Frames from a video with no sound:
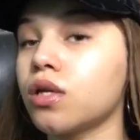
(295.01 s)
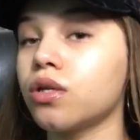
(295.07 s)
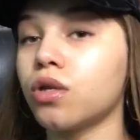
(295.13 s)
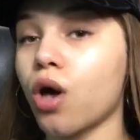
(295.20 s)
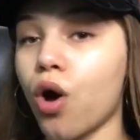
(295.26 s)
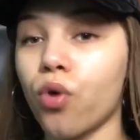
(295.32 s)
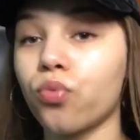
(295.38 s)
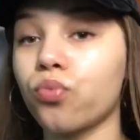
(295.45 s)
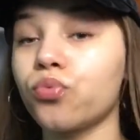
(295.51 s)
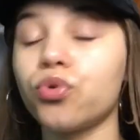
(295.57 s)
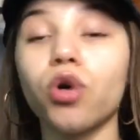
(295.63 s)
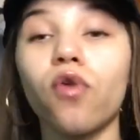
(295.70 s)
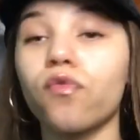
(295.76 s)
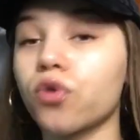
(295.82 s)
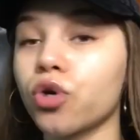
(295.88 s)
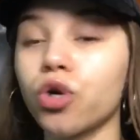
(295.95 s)
No,
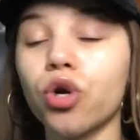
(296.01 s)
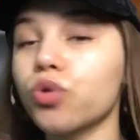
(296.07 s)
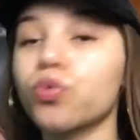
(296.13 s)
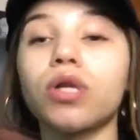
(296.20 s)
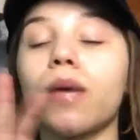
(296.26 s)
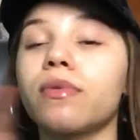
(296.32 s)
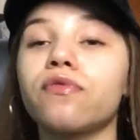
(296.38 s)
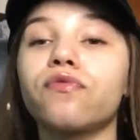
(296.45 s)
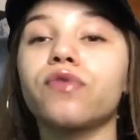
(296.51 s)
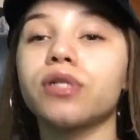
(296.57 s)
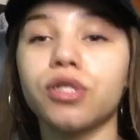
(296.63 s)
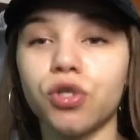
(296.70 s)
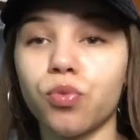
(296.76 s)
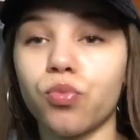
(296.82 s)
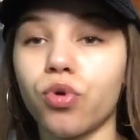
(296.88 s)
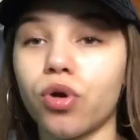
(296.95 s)
your curls will not be
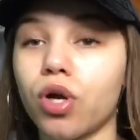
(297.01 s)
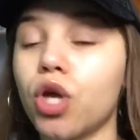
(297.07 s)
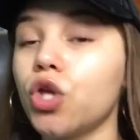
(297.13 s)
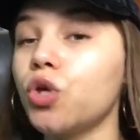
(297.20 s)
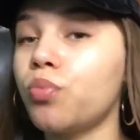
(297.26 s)
frizzy no more.